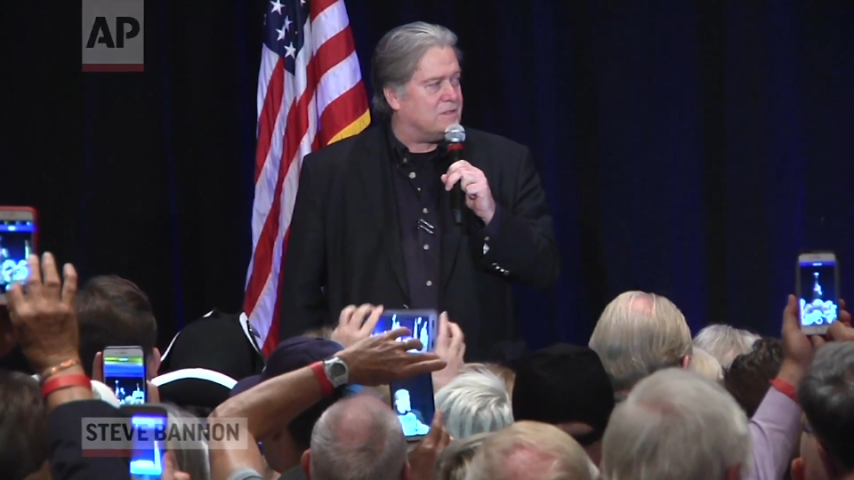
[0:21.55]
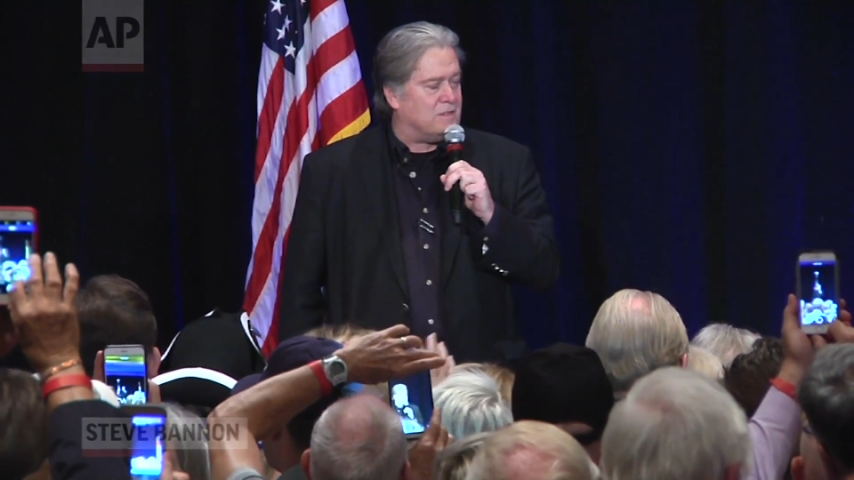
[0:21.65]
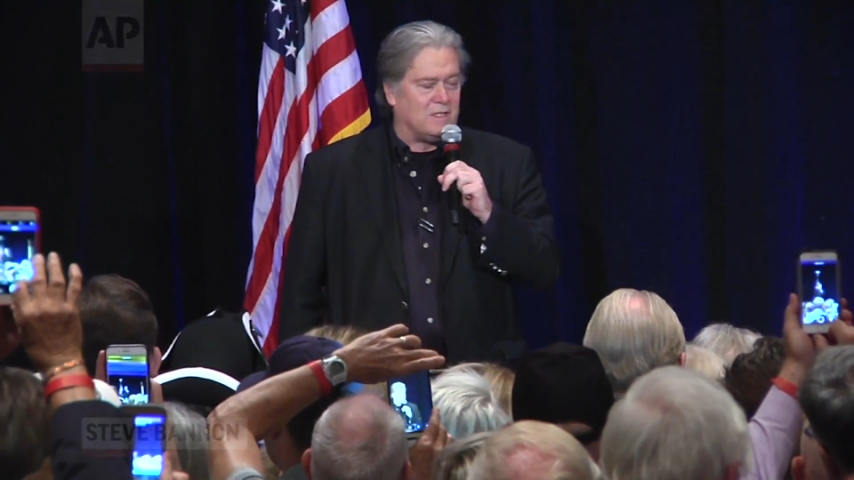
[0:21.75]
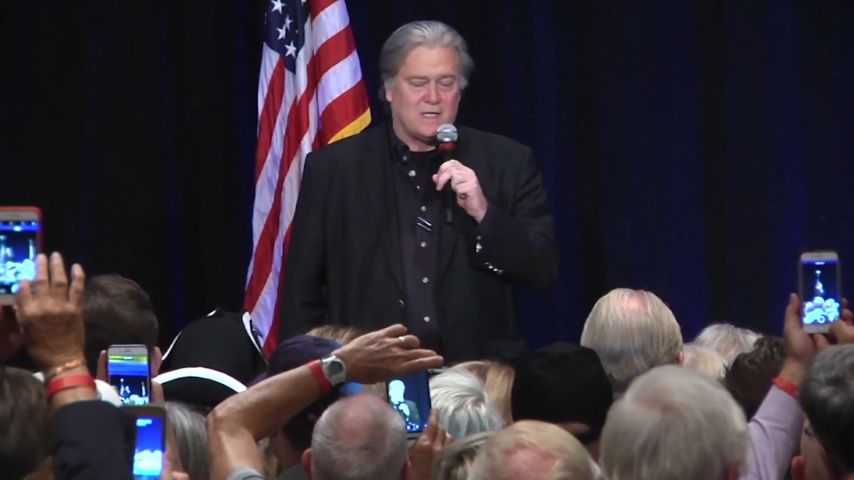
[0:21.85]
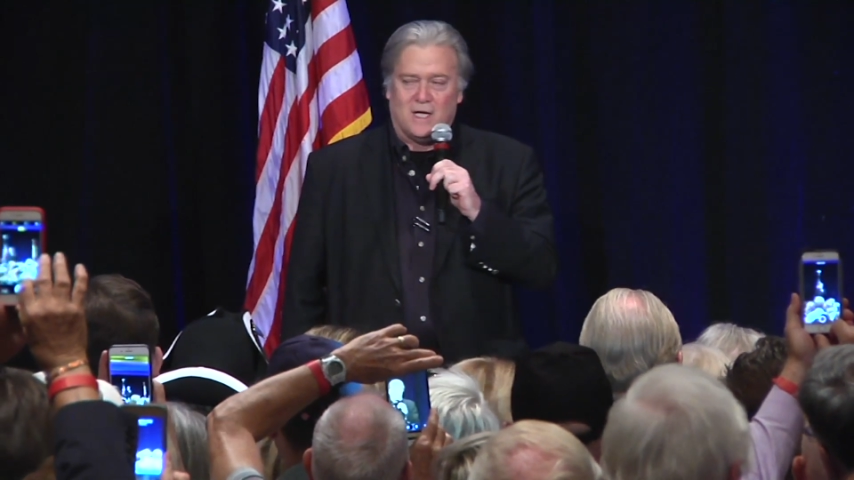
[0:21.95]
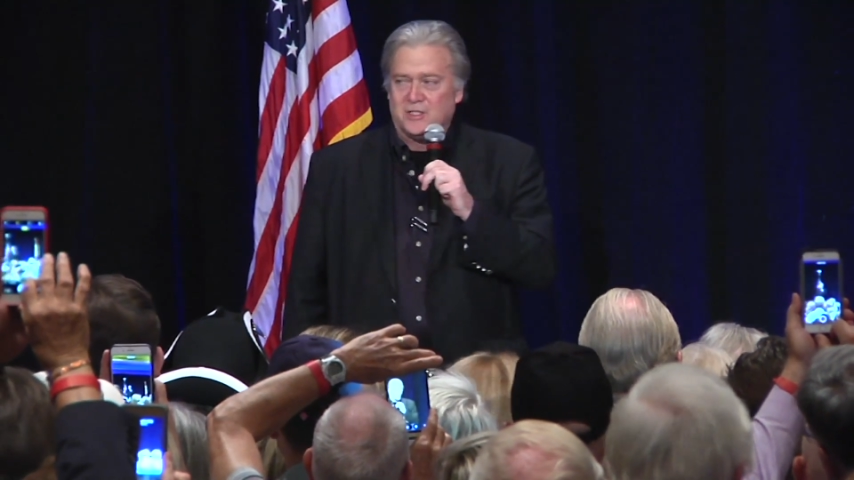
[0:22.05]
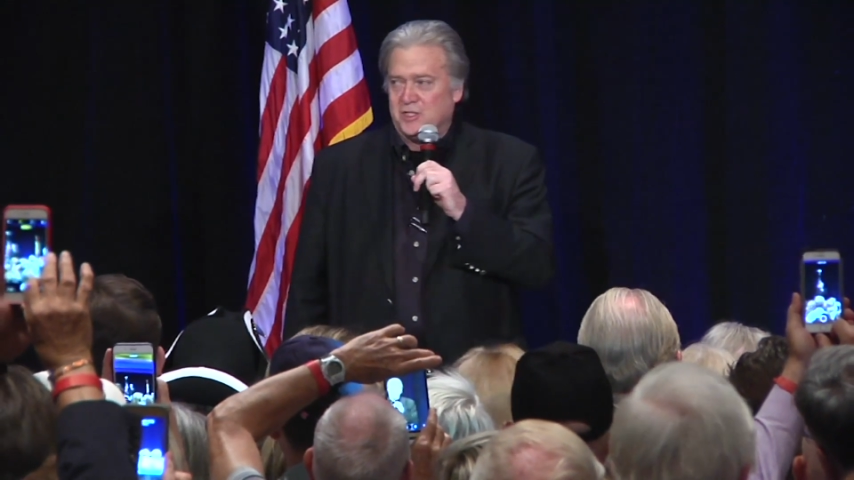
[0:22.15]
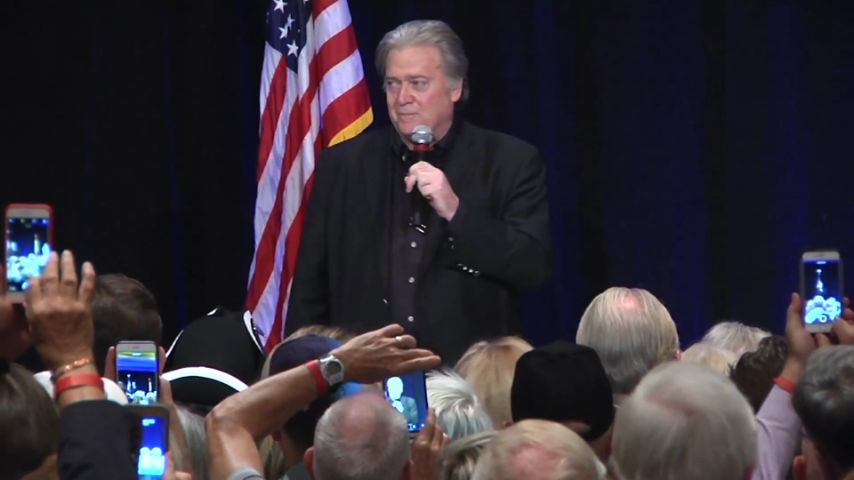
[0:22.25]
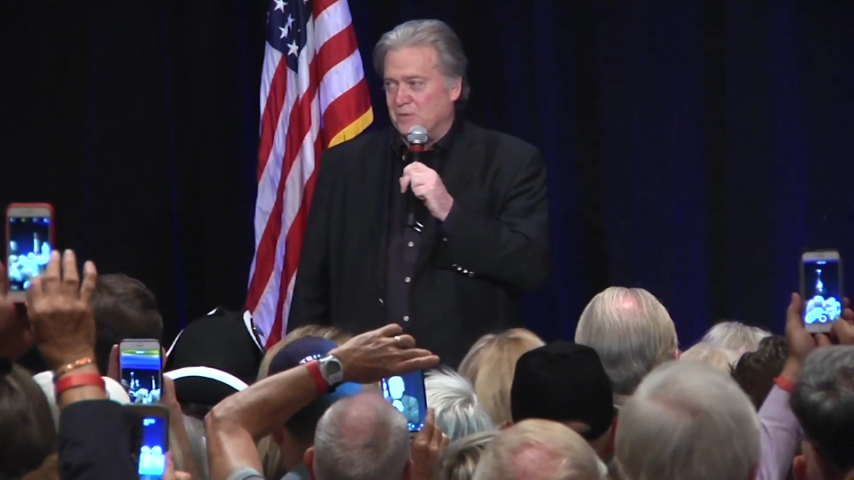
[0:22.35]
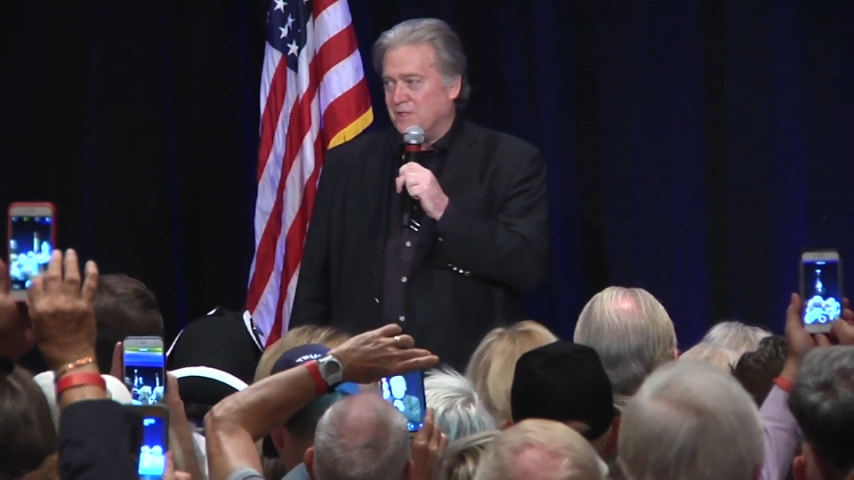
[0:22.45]
silicon
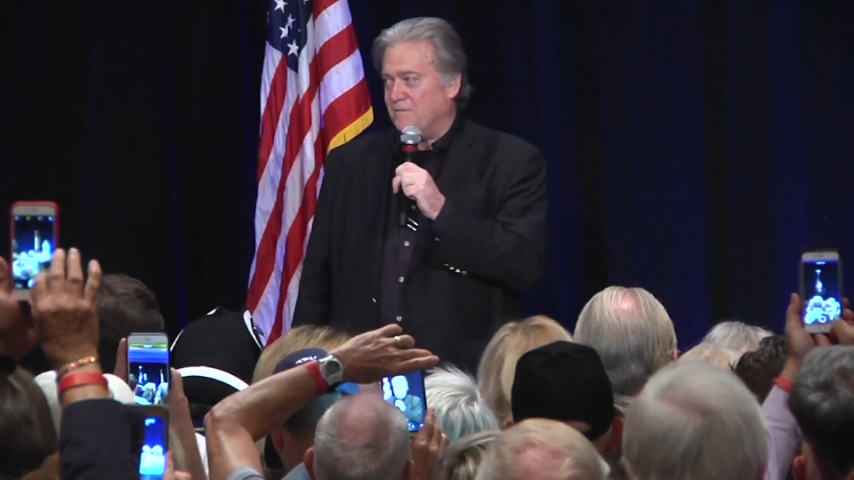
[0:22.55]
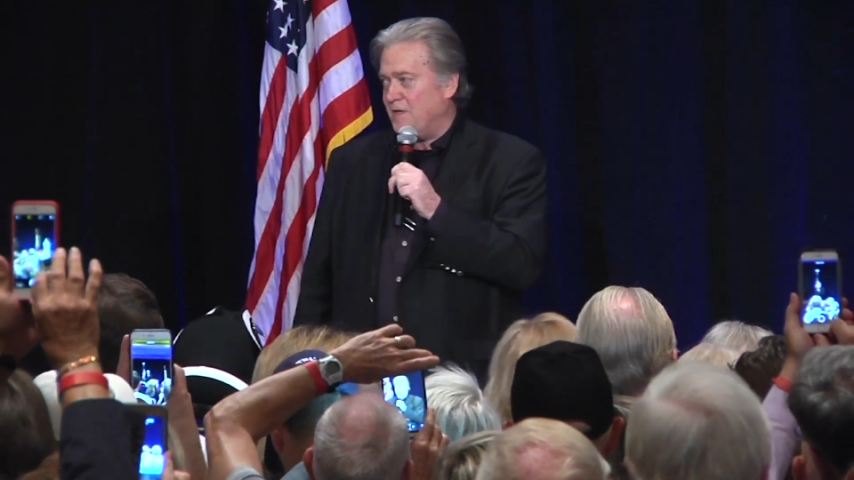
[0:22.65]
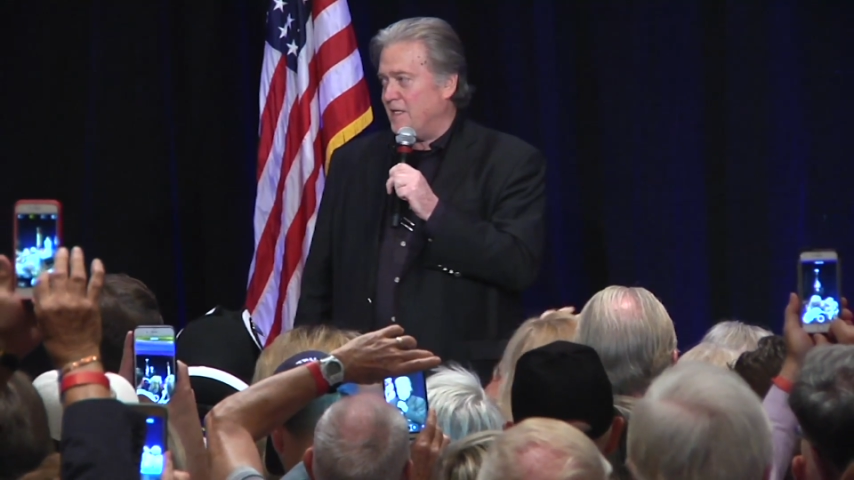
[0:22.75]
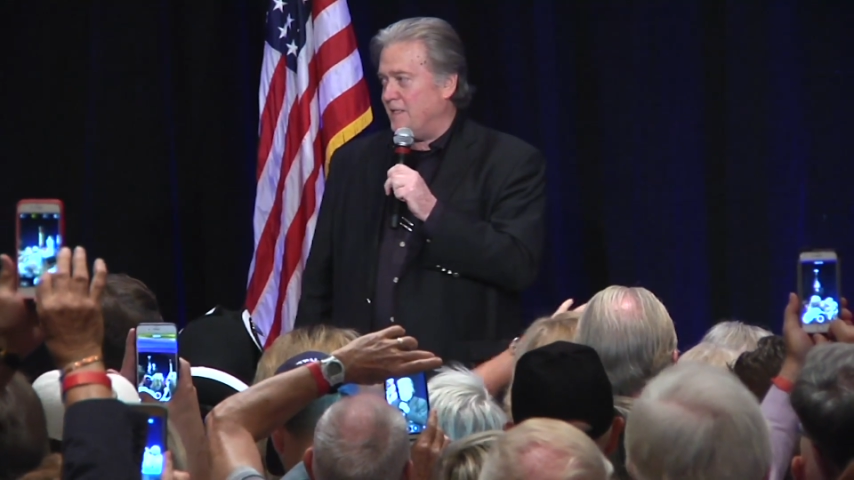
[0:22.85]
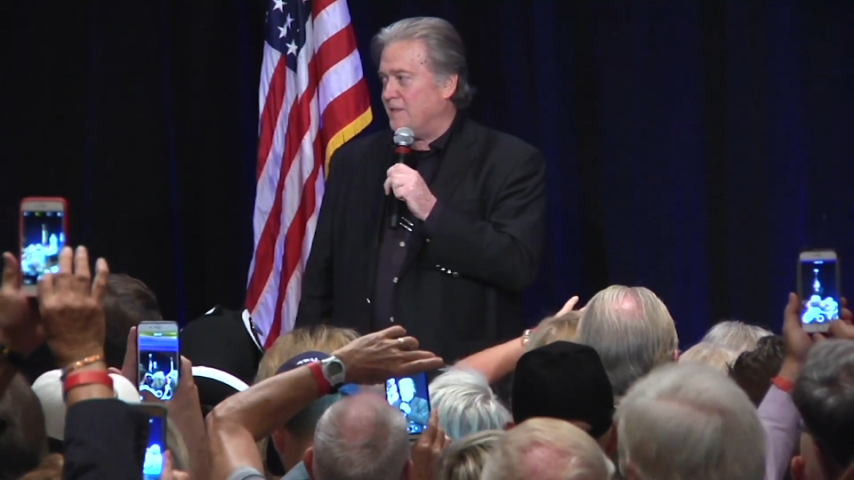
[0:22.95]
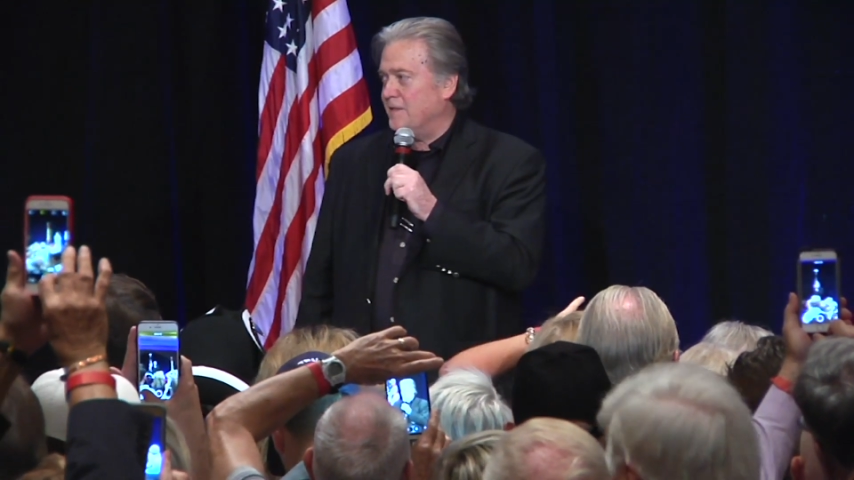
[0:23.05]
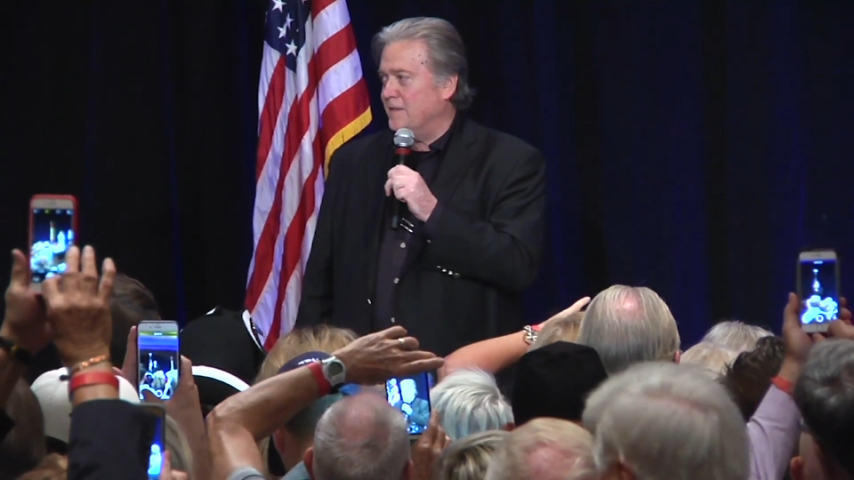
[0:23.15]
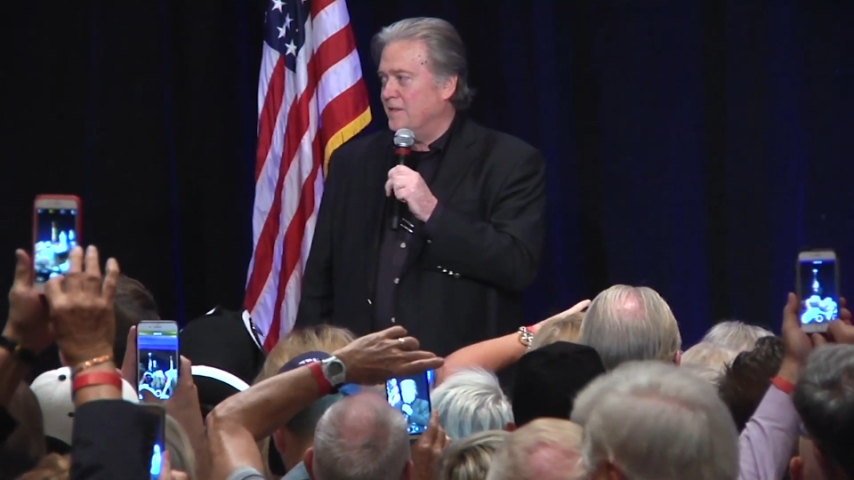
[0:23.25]
chip was invented,